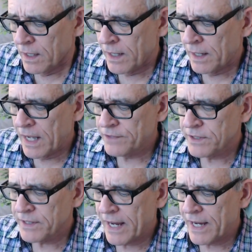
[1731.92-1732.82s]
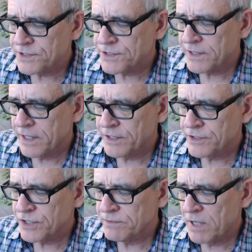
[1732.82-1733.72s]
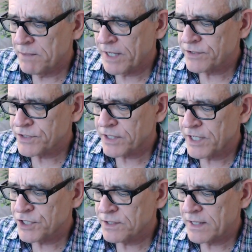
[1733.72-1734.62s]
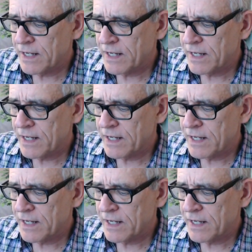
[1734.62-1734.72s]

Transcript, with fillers: Uh, Altug asks, uh, should mom exercise